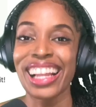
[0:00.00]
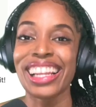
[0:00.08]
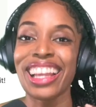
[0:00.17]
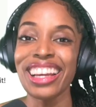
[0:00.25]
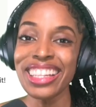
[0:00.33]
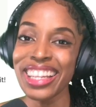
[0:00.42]

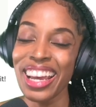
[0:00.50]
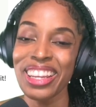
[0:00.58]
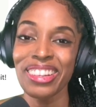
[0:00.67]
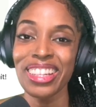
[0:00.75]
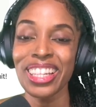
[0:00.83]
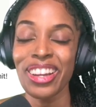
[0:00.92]
Let's get
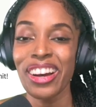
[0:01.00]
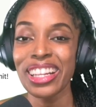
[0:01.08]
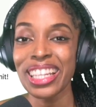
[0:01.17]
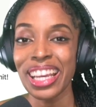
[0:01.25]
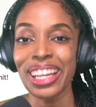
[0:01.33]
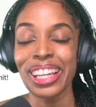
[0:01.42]
you
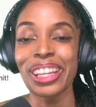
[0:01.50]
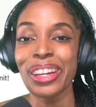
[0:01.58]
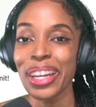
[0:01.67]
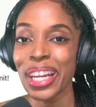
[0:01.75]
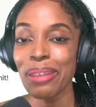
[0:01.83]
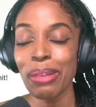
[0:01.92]
started
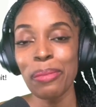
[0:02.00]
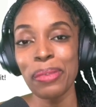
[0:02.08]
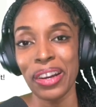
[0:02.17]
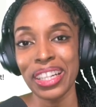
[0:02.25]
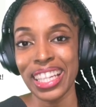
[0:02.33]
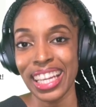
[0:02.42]
learning about
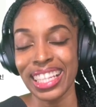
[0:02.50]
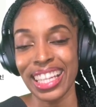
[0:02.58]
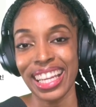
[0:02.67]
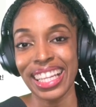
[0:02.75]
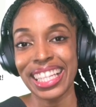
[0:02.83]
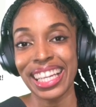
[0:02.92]
blockchain
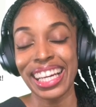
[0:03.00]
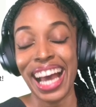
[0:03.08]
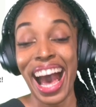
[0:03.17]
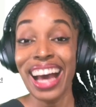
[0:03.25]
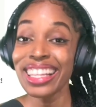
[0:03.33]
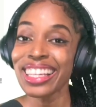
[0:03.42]
data
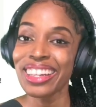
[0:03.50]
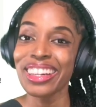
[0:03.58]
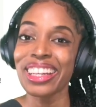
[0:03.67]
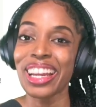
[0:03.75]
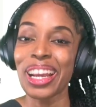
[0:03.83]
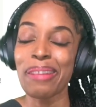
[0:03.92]
and
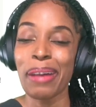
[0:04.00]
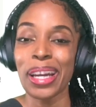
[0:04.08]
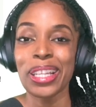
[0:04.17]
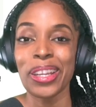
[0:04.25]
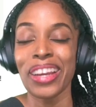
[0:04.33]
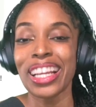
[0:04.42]
earning by
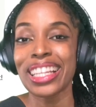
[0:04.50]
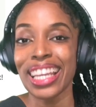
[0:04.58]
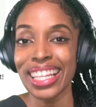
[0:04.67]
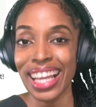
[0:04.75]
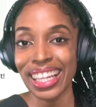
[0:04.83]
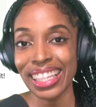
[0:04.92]
doing
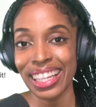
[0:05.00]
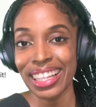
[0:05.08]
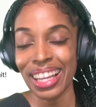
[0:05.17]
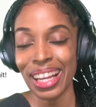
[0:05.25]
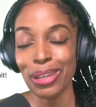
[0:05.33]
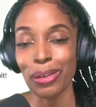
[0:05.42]
data
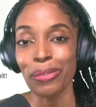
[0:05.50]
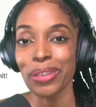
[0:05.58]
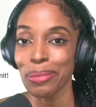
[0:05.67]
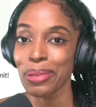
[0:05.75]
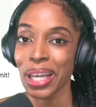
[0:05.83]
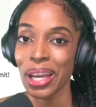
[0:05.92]
analytics with
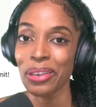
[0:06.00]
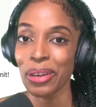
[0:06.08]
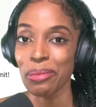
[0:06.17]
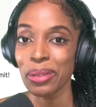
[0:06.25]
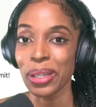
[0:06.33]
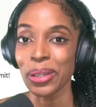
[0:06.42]
Flipside
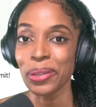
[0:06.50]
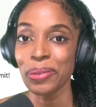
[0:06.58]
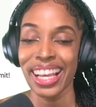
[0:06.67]
Crypto.